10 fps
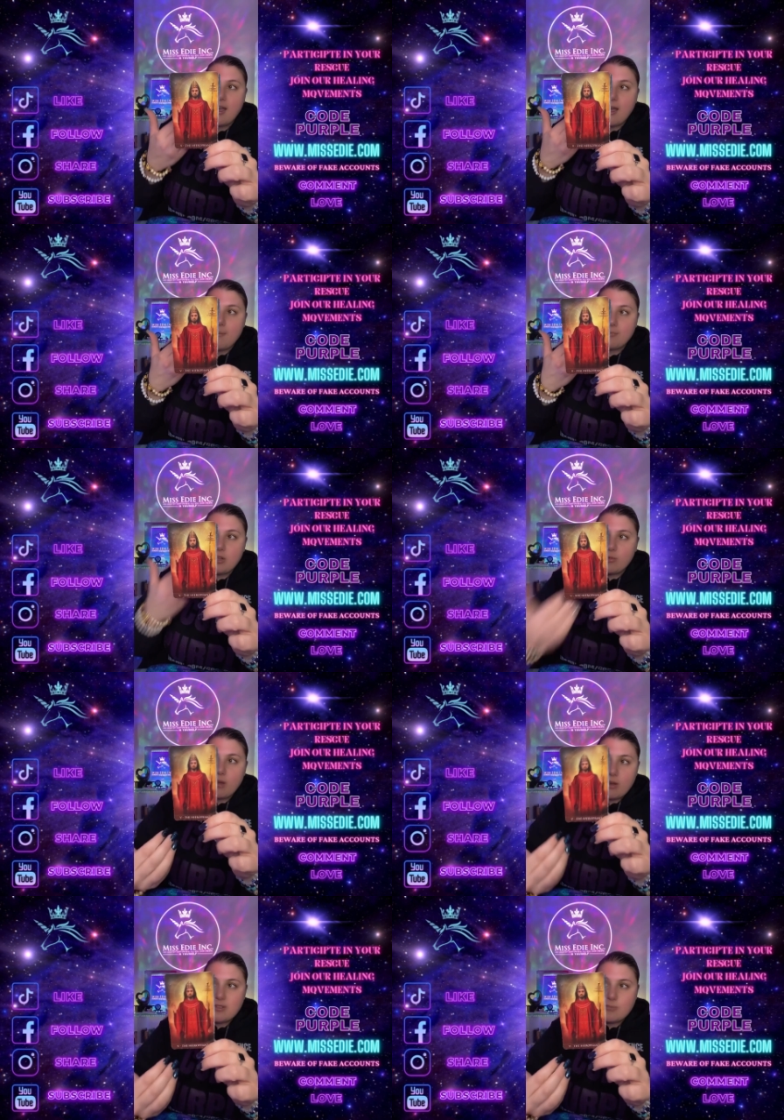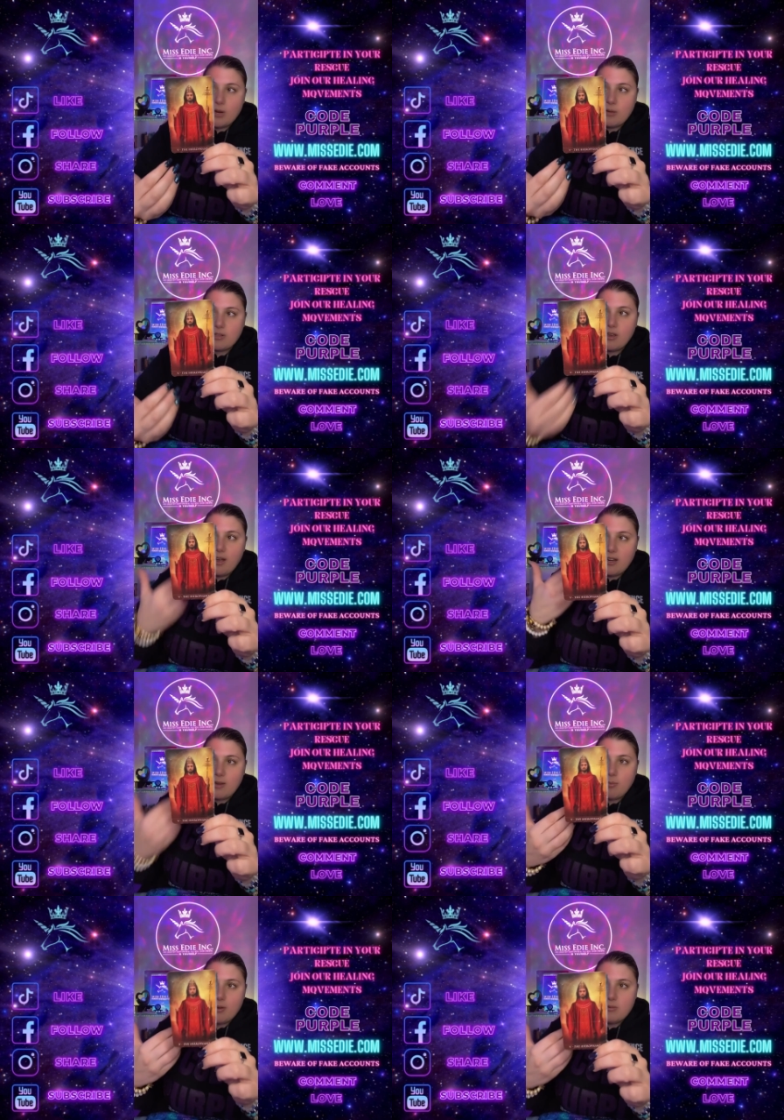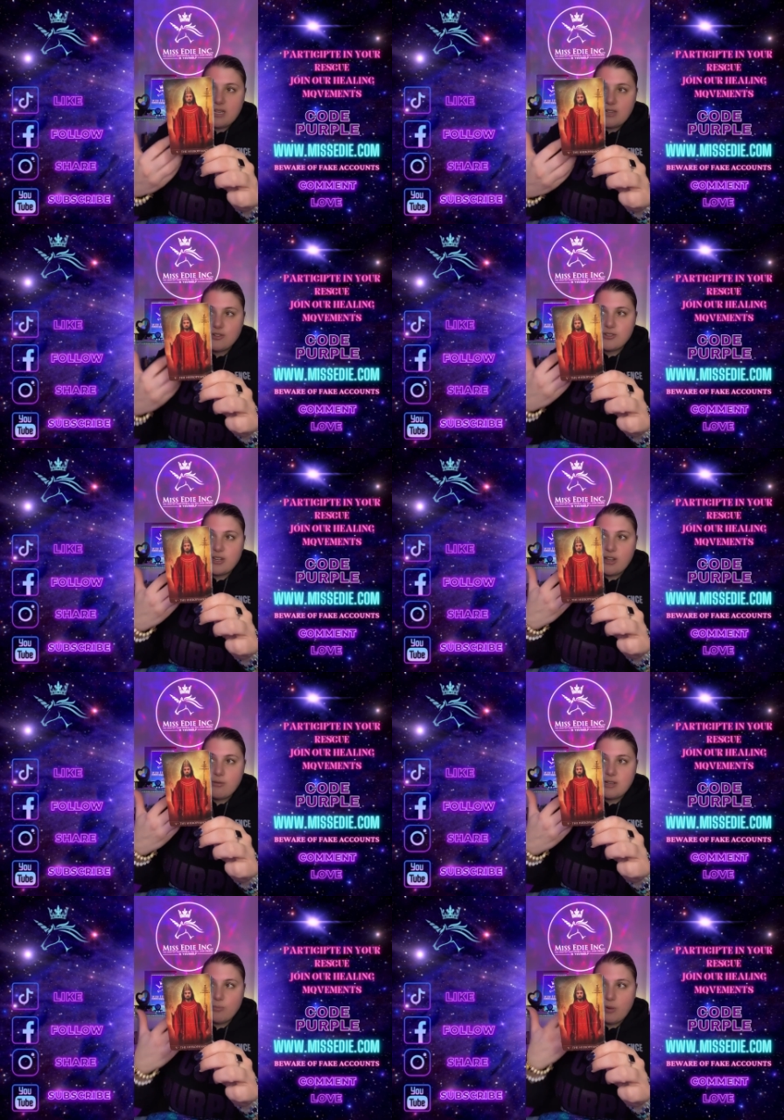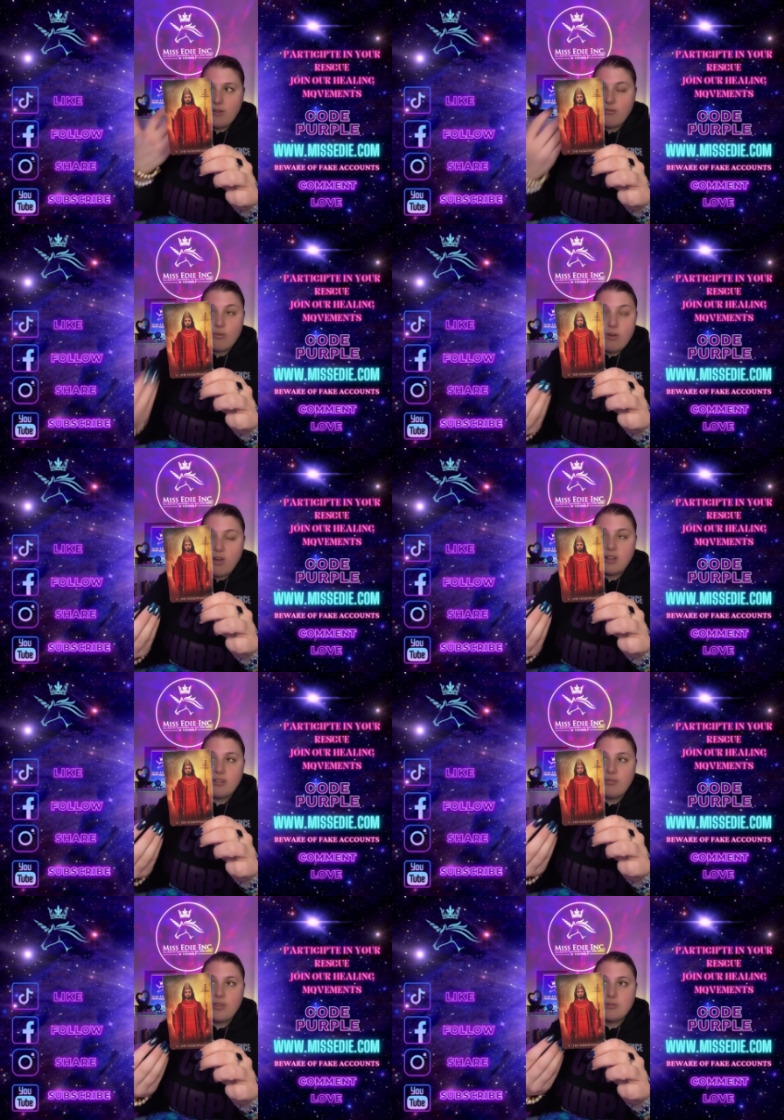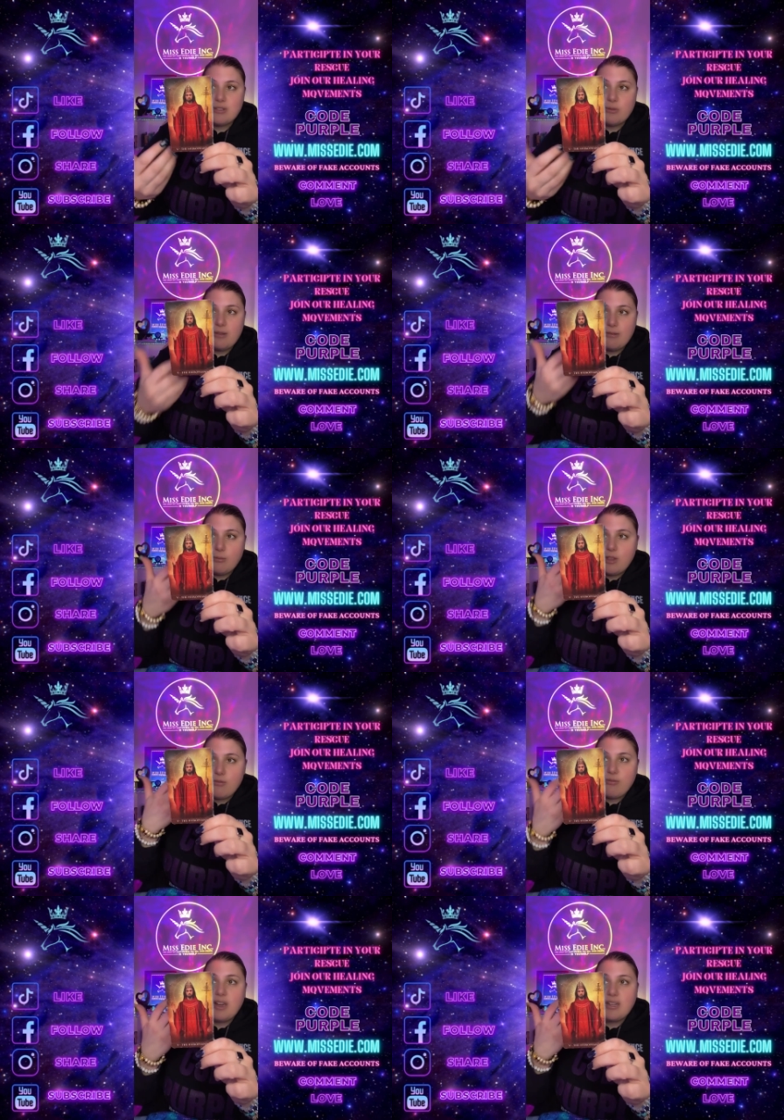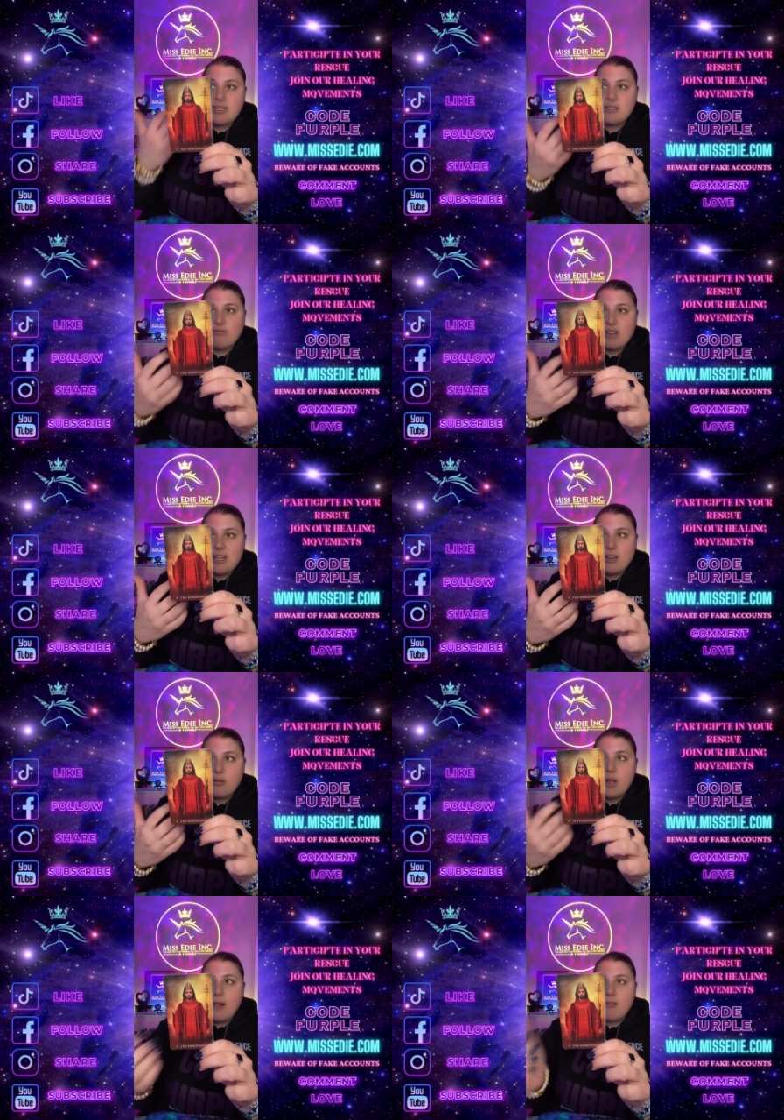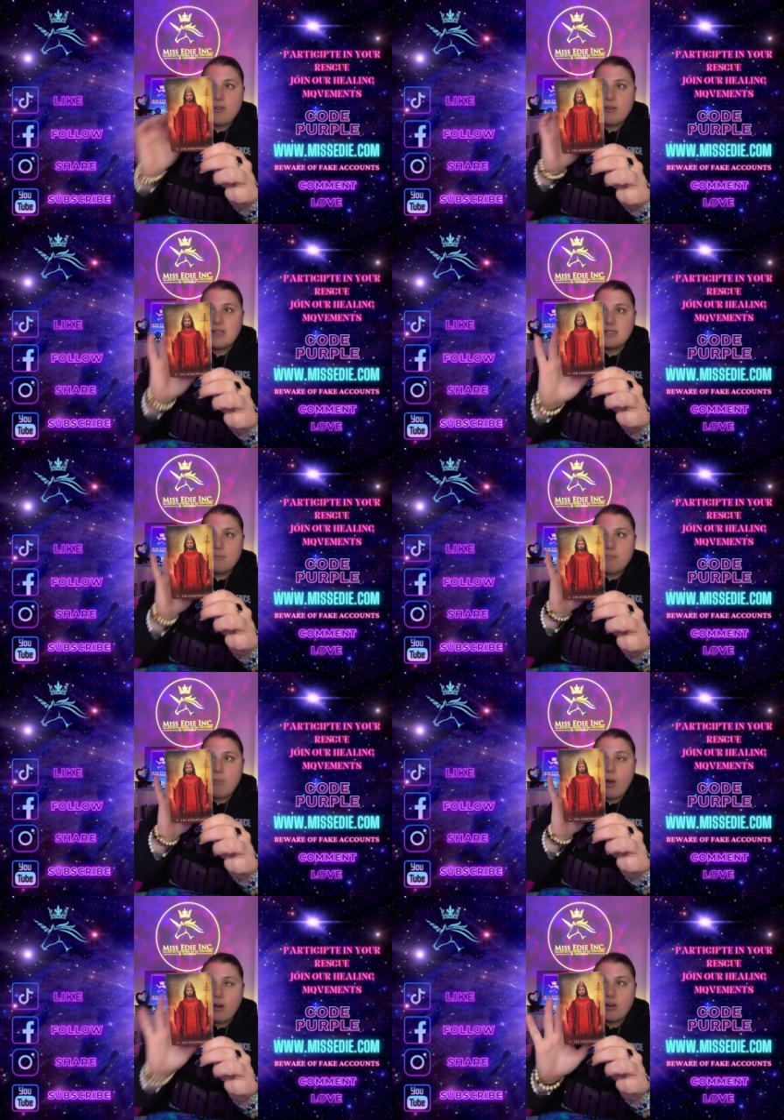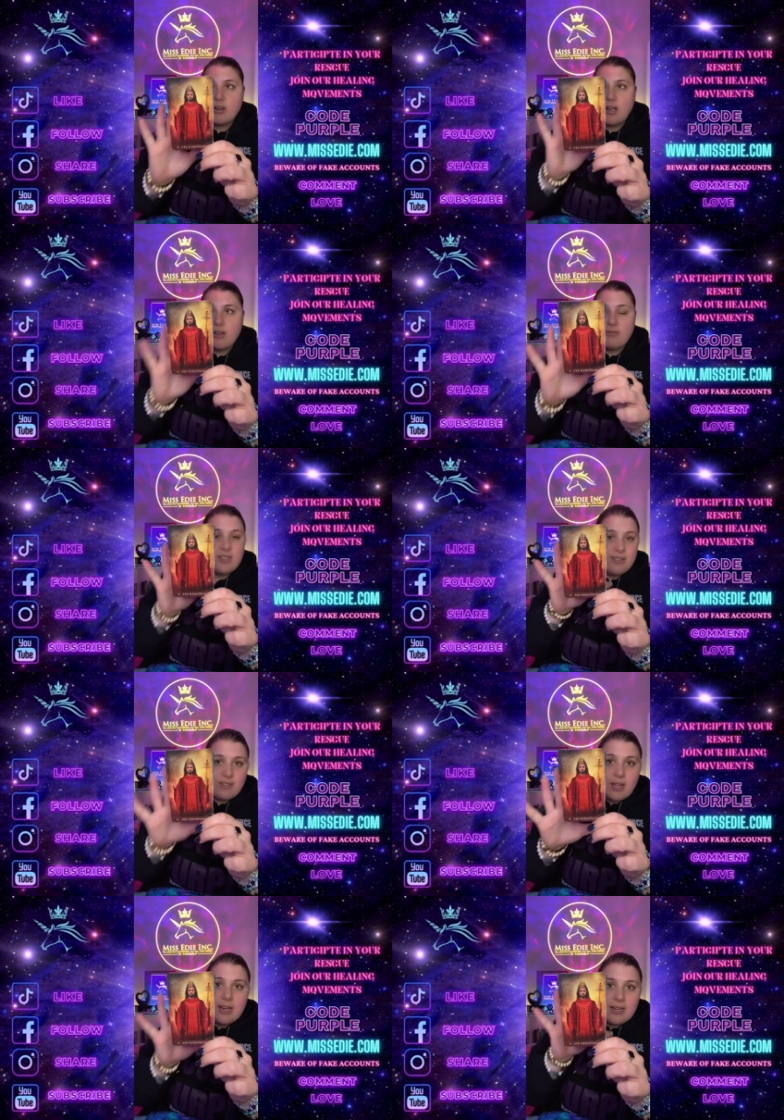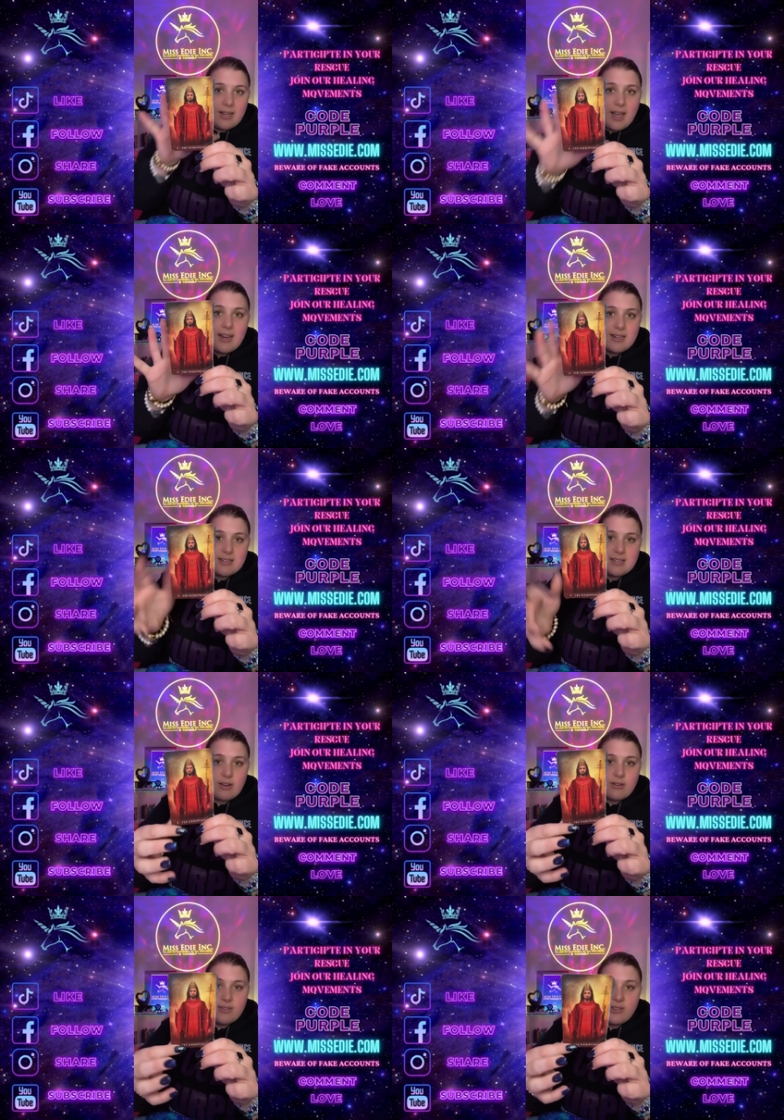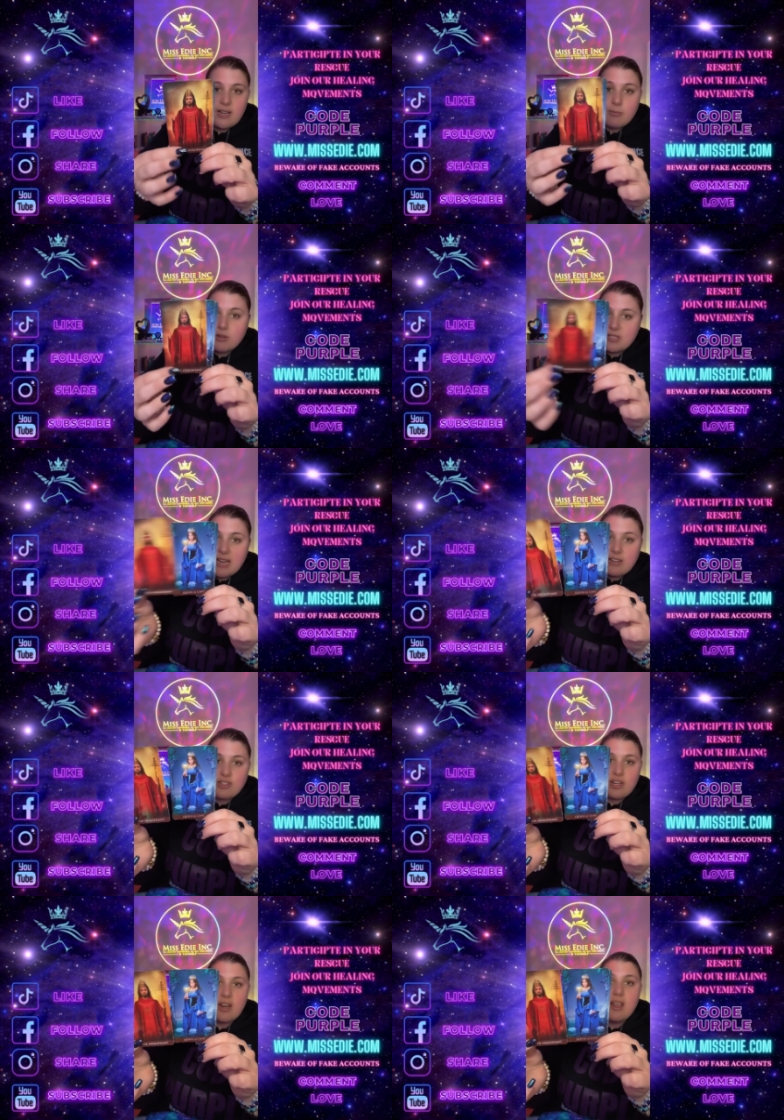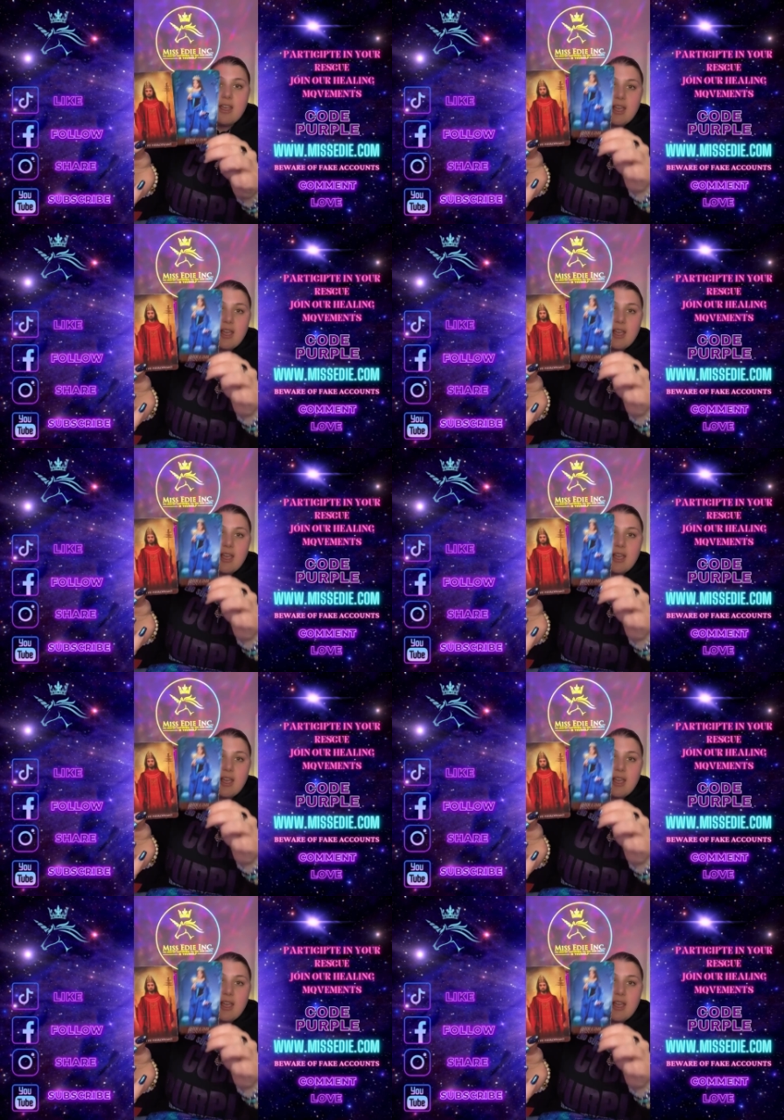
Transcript: Um, you know, I always pray with God and I pray with angels and I always pray for all of you. So even when you find this video, there is a part of divine guidance here, divine protection.